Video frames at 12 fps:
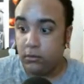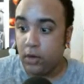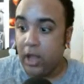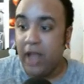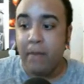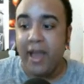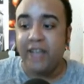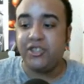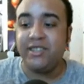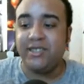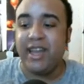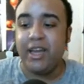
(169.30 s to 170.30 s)

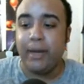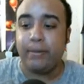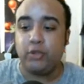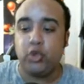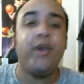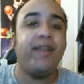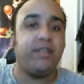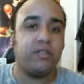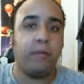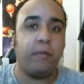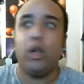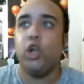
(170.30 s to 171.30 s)
Imagine digging up tweets
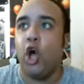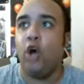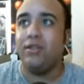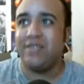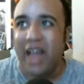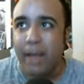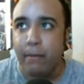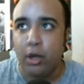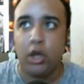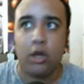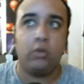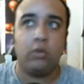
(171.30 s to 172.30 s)
from a long time
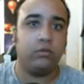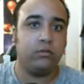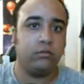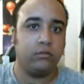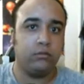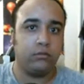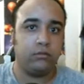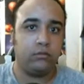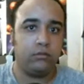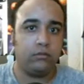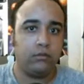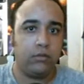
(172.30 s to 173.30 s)
ago.
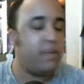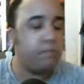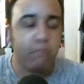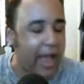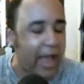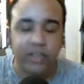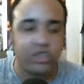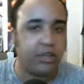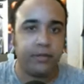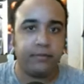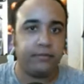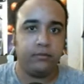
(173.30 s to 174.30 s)

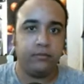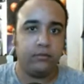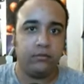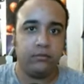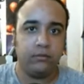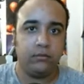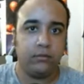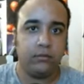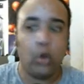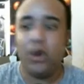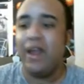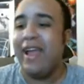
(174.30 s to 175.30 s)
Imagine.
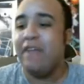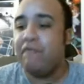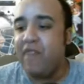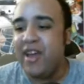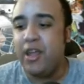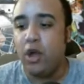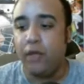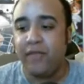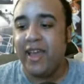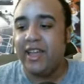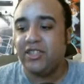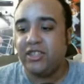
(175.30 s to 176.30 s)
Or a video
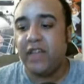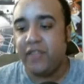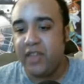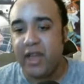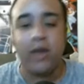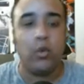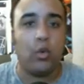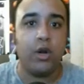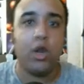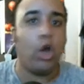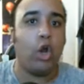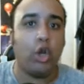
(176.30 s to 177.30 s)
that he said the N-word
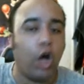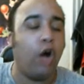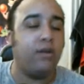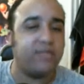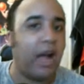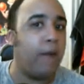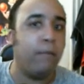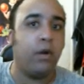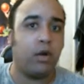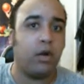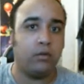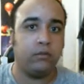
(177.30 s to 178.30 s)
a long time
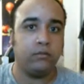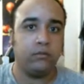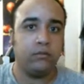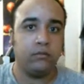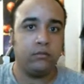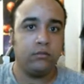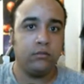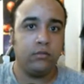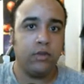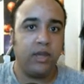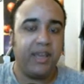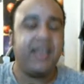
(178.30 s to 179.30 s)
ago.
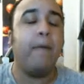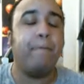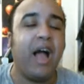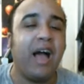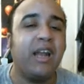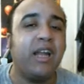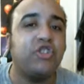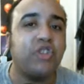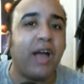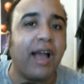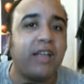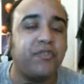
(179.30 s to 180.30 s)
He
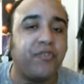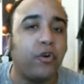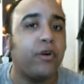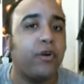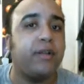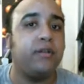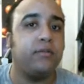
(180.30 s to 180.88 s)
apologized for it.